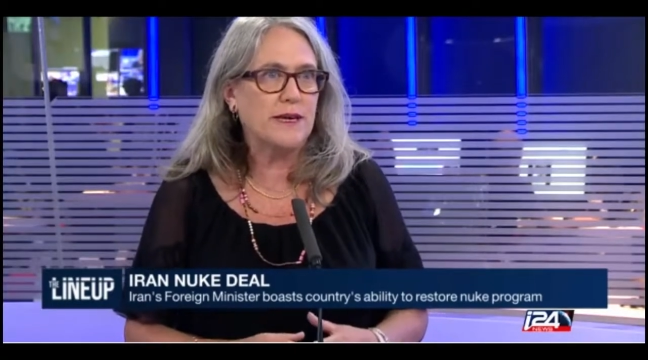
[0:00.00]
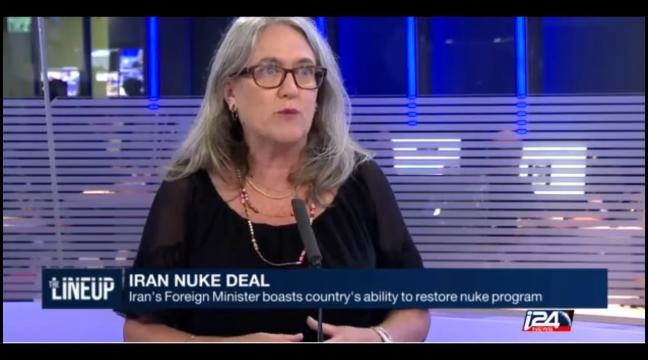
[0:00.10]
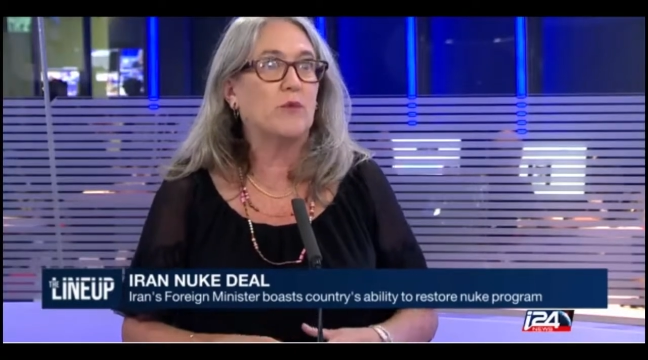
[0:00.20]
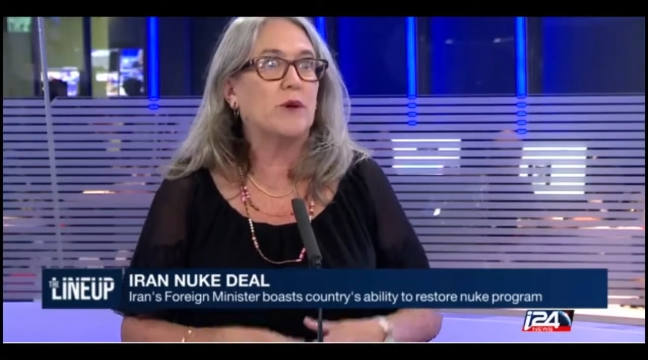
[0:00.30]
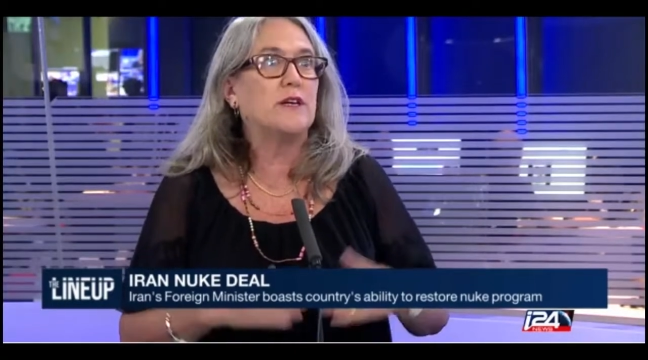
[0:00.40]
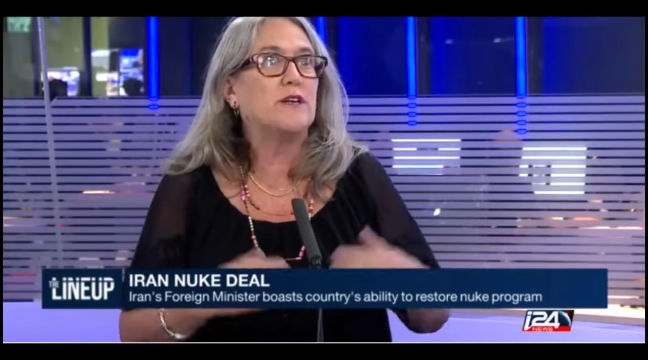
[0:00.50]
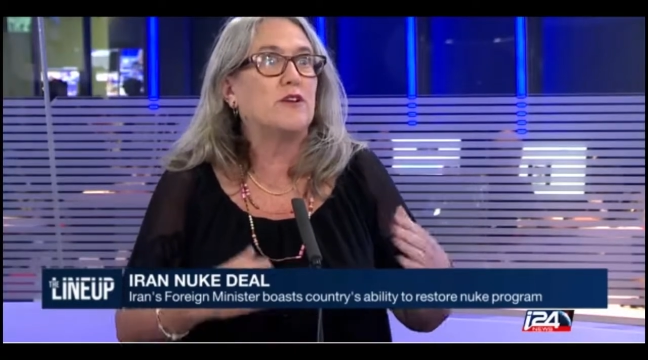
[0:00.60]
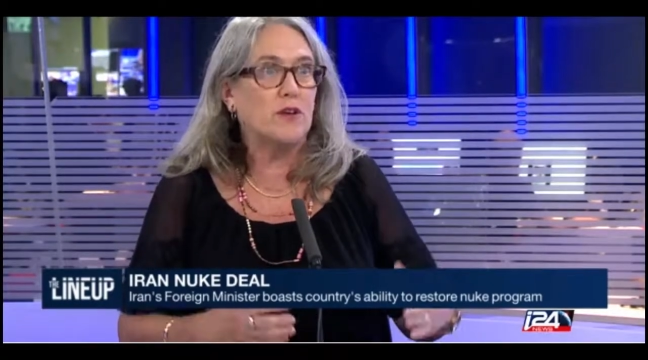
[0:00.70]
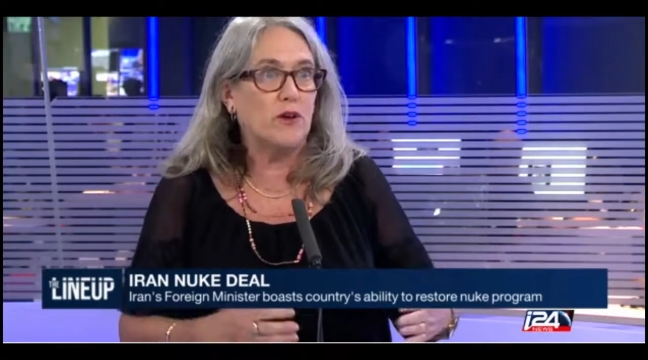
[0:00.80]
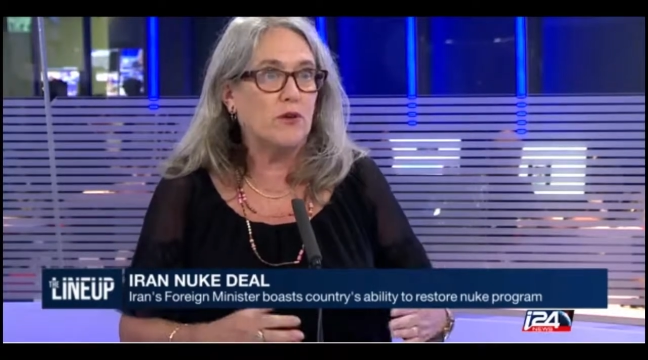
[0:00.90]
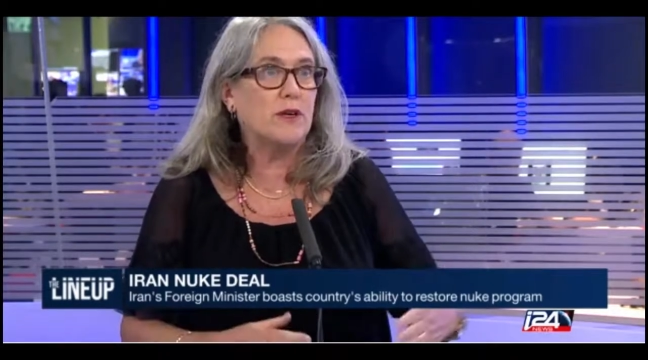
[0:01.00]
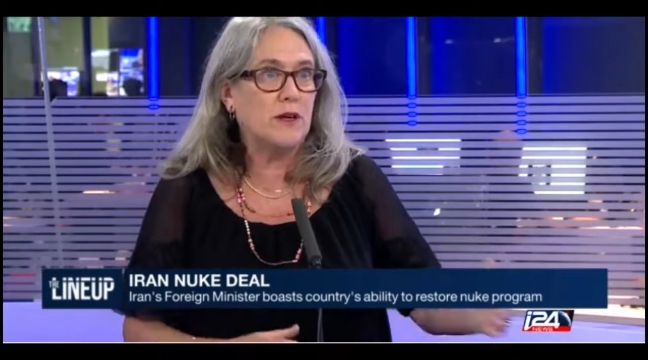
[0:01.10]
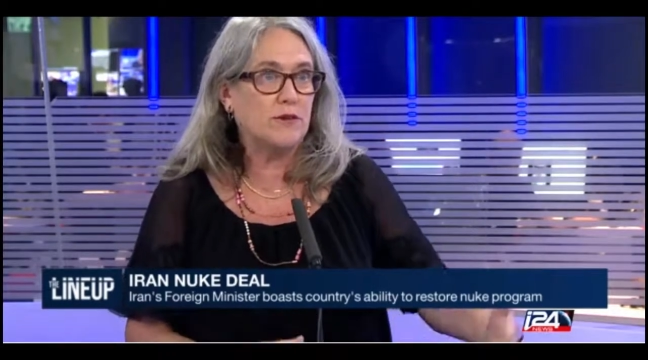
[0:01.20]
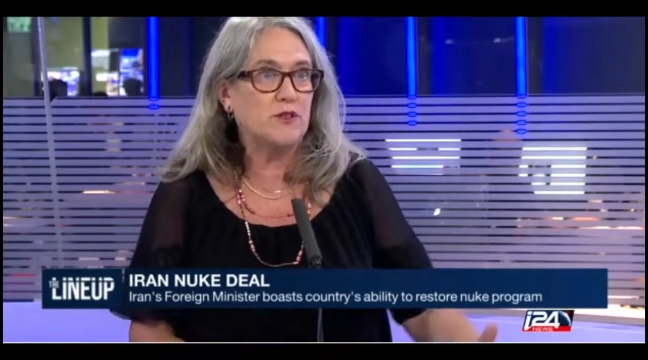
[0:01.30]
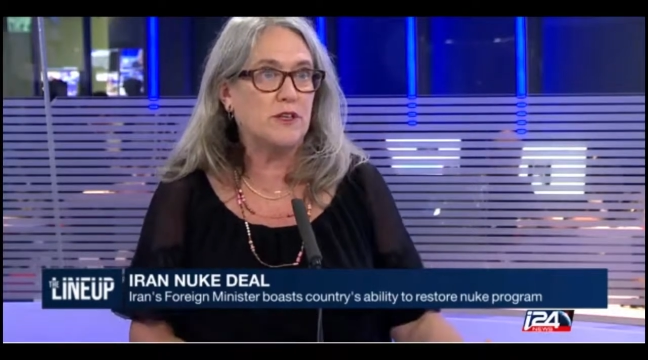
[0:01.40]
that we didn't know that
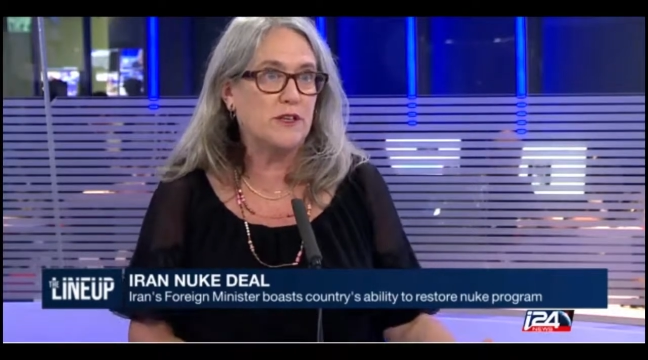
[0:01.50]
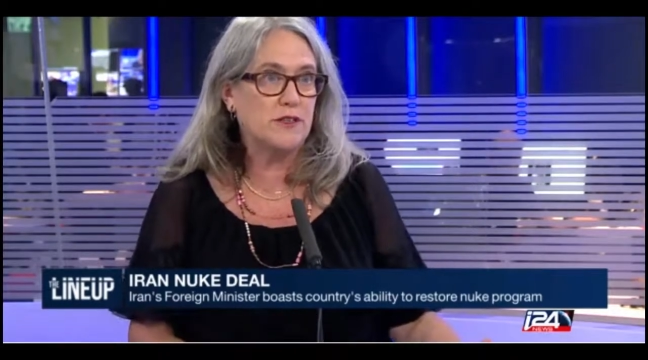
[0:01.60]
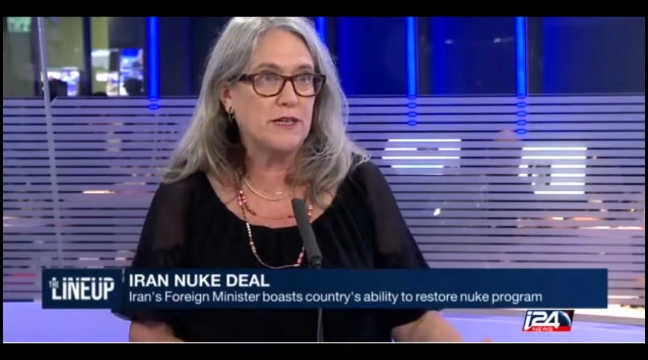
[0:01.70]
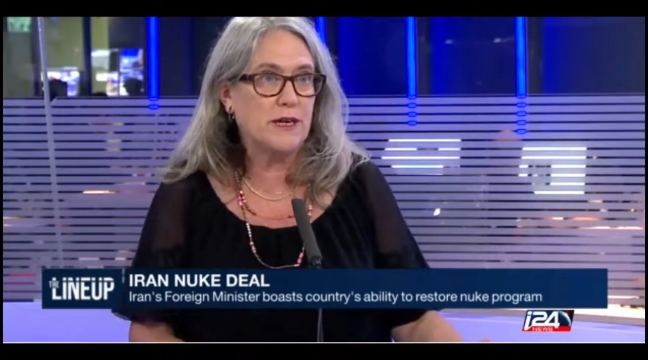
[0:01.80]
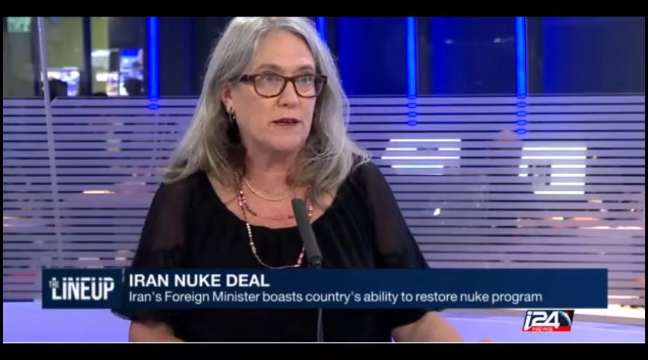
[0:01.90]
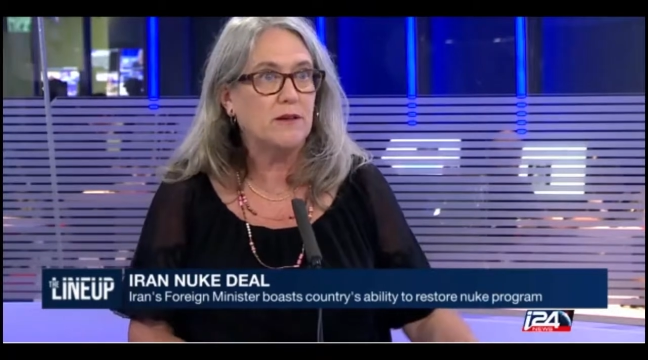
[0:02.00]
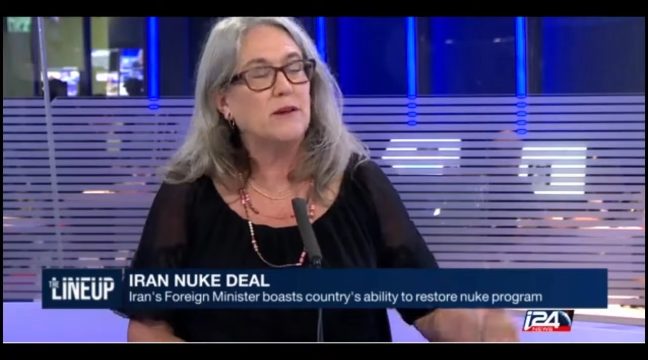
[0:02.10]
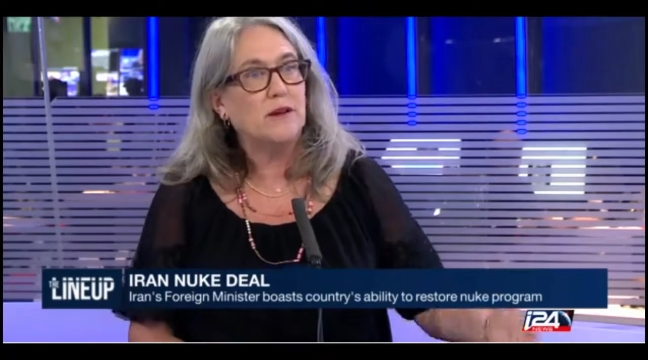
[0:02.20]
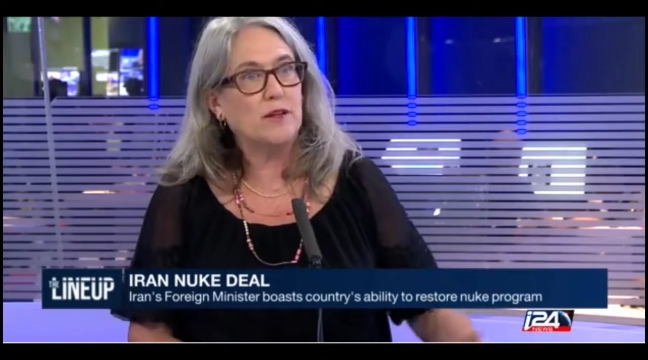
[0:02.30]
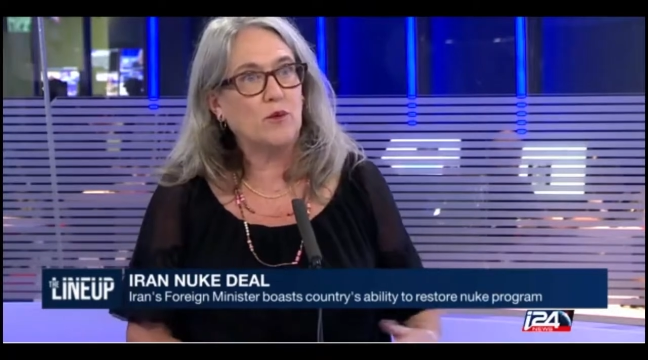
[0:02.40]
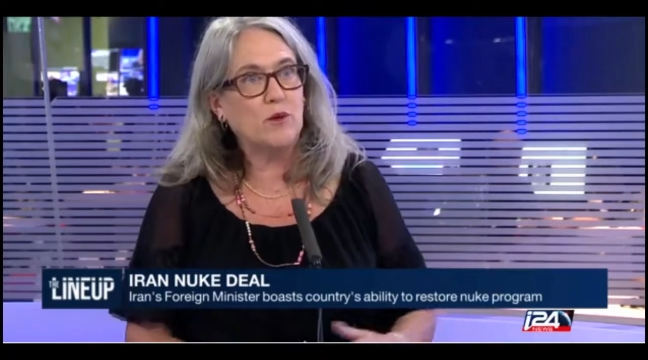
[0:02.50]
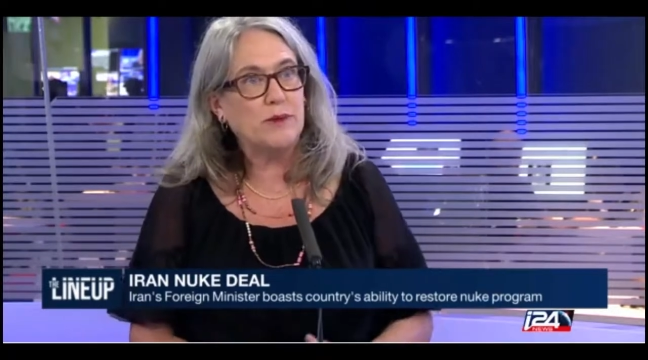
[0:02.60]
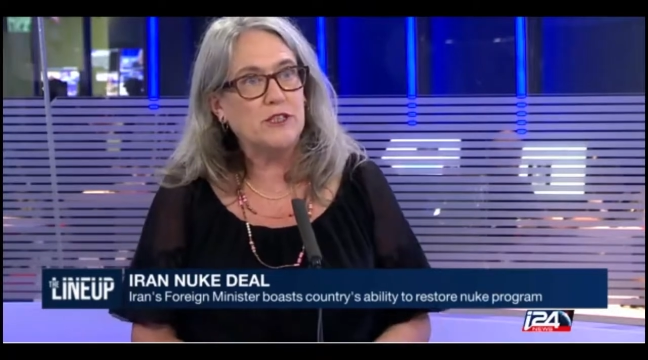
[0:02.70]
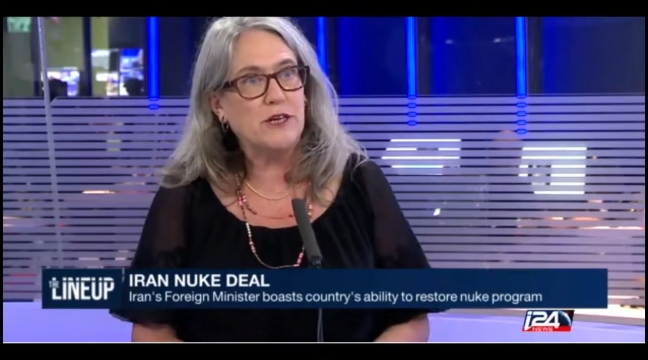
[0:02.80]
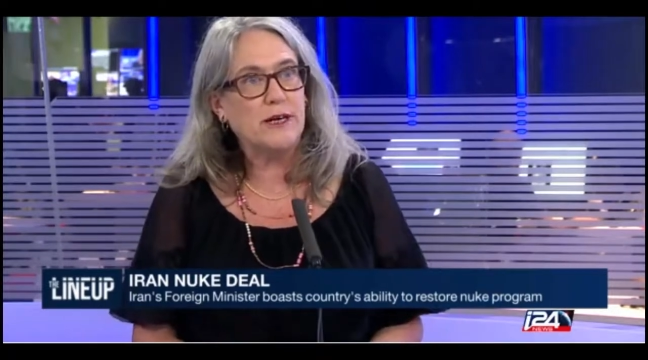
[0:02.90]
after year 10 there would
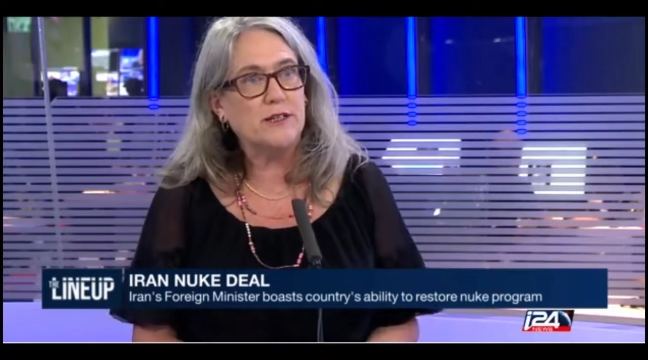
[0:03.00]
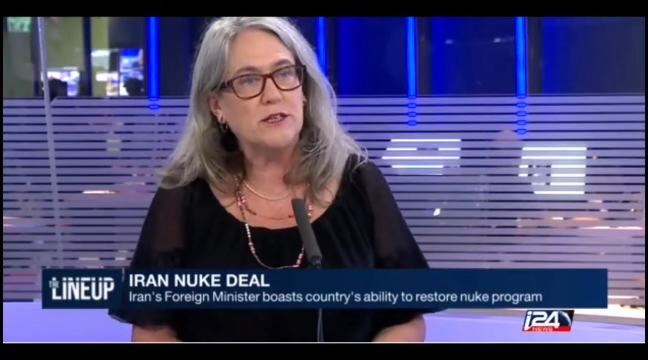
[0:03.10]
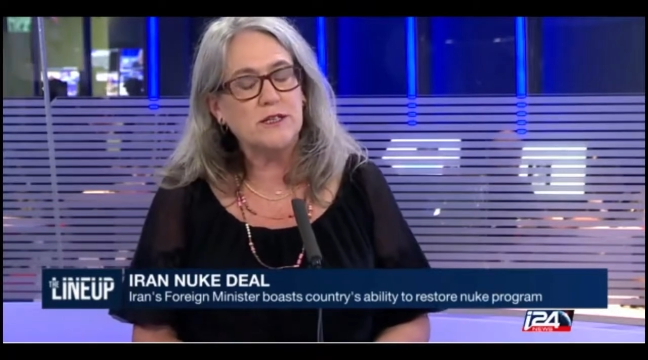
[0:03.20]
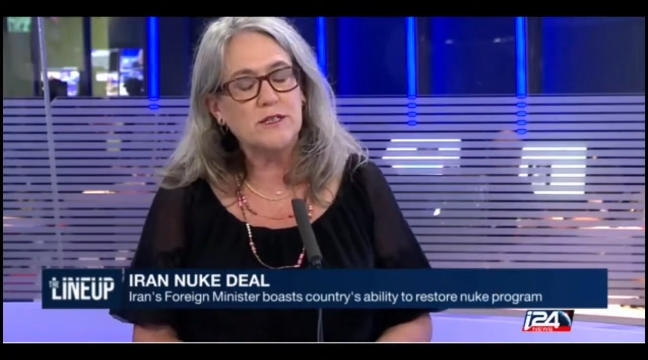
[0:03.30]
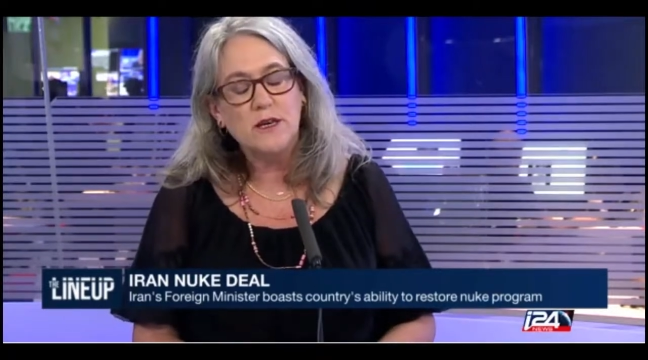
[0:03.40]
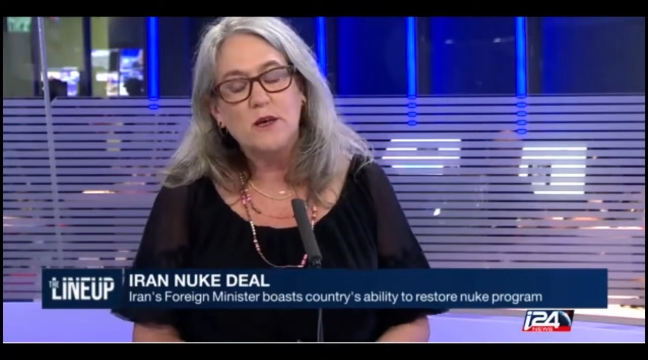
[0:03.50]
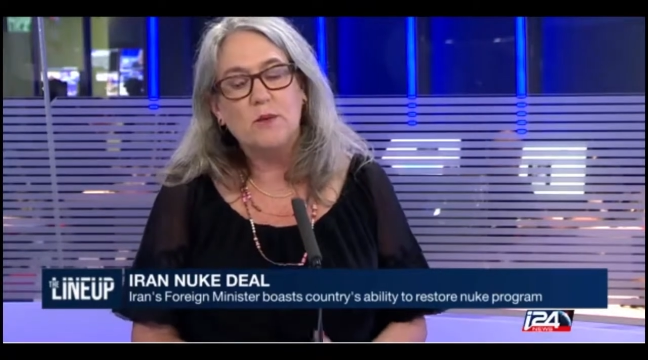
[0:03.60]
be changes,